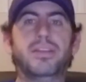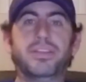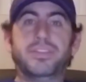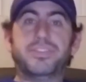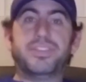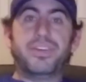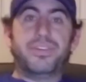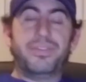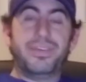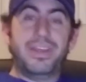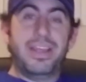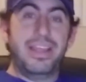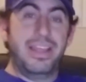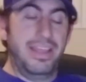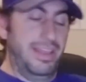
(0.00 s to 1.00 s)
So,
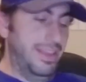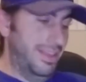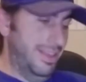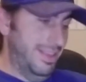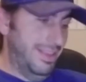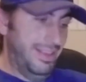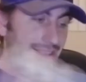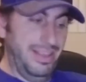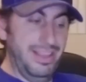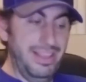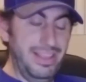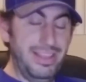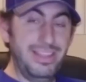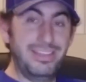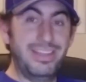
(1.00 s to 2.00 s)

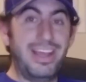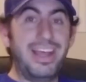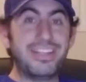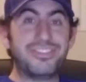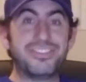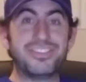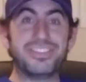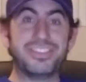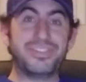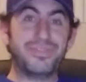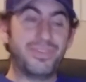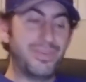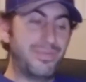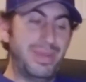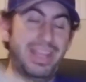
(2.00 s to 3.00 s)
the Dodgers,
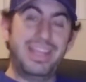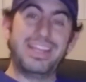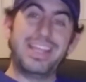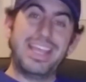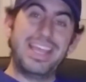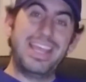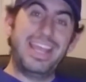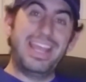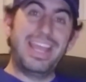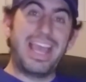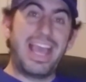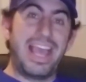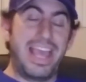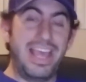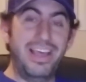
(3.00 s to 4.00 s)
for being
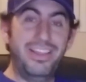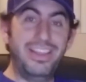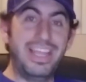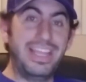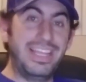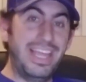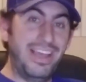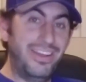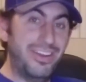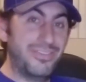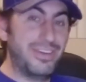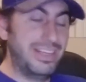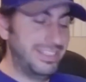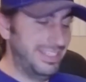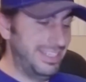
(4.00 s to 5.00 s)
a LA
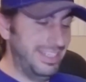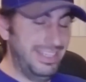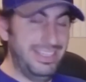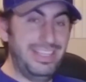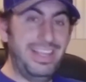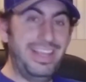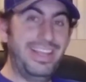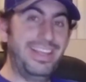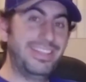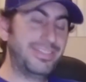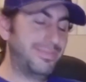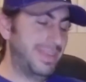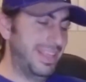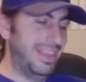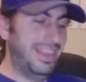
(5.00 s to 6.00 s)
County resident, has
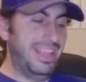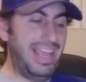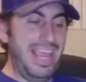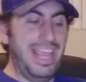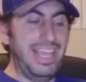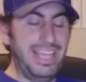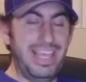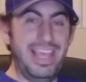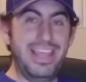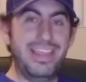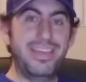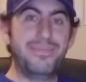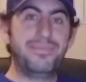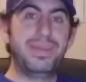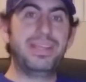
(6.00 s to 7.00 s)
been like
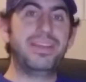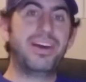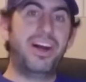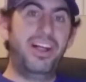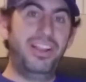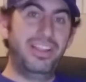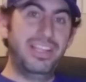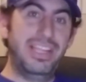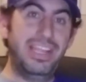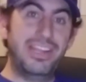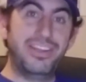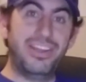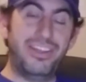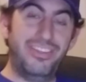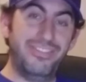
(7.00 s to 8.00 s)
the be all
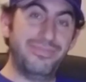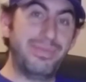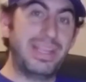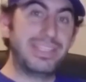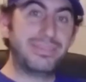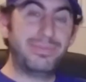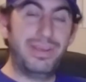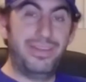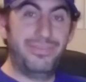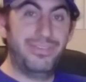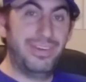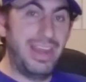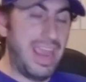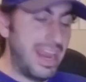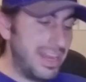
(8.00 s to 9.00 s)
end all of baseball
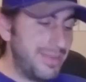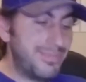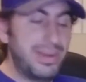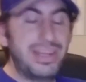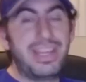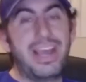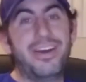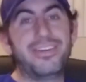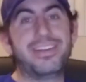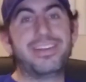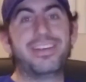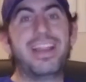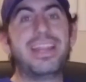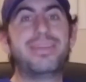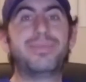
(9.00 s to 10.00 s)
for anybody out
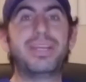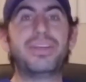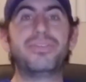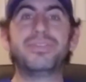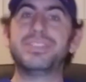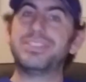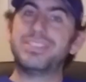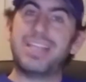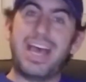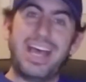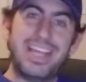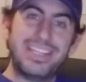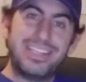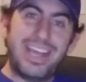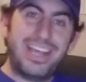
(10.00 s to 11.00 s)
here. Anybody who is
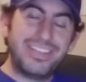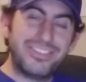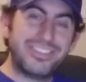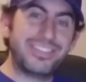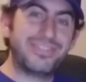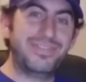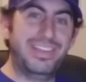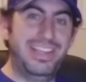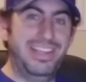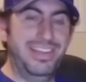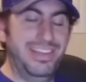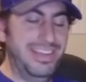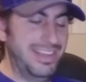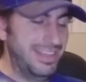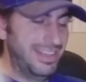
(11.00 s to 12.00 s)
not a Dodgers
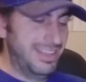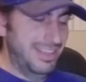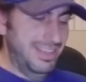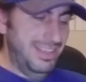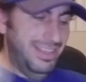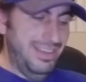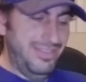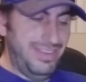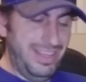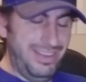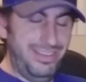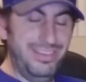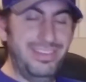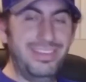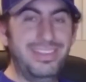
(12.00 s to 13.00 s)
fan,
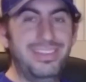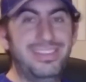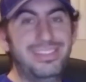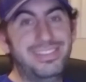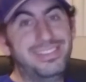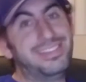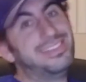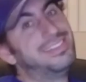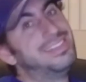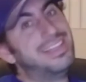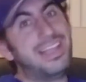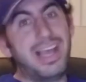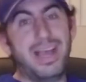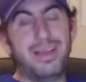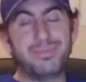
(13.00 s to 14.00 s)
well,
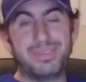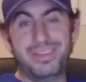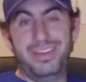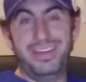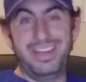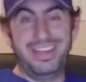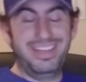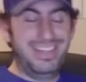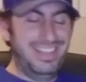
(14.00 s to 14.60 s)
I'm sorry.